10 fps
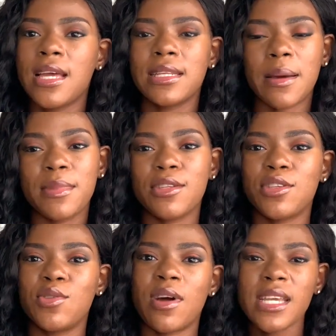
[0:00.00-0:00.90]
That
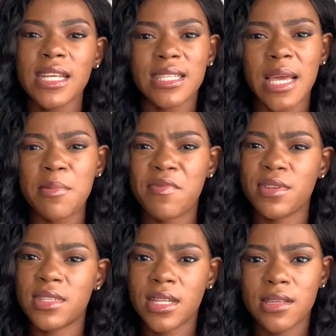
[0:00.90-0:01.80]
means you have time for
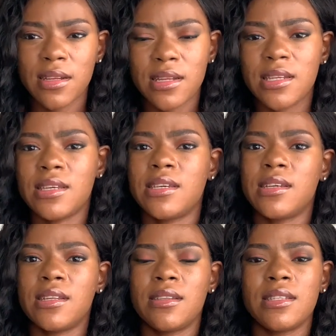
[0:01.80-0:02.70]
settling
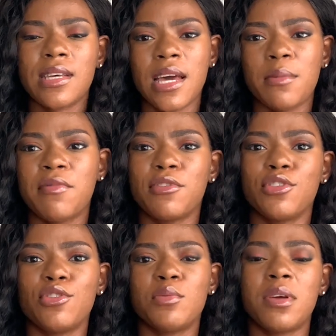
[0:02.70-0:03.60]
in, time for
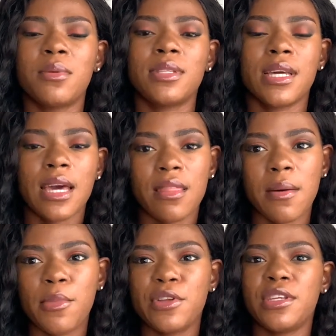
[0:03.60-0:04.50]
you to be able to gather
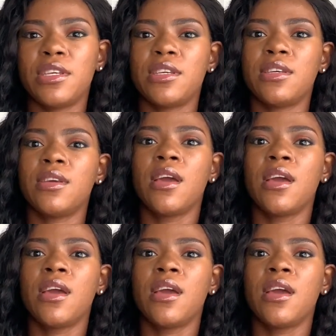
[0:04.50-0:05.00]
money,